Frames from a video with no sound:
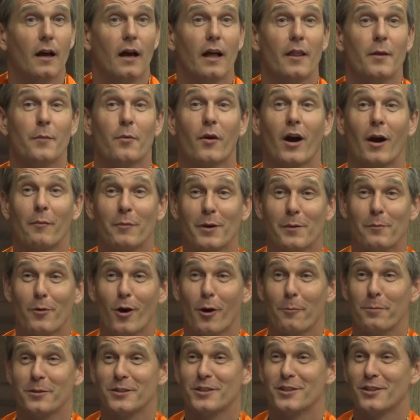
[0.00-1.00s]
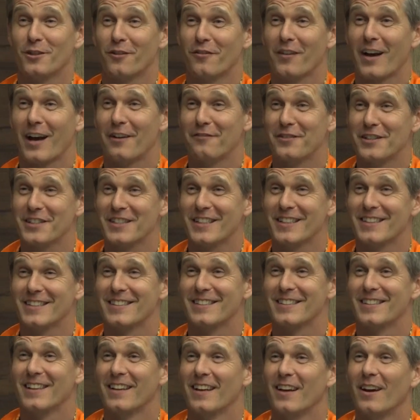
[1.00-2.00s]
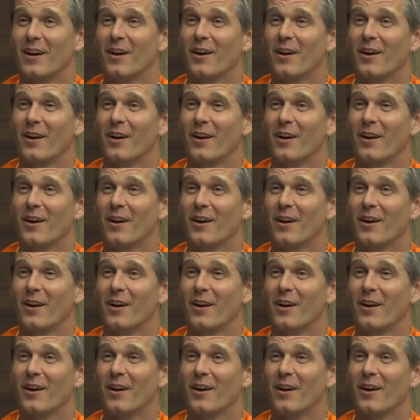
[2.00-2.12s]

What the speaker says: The primary purpose of our visit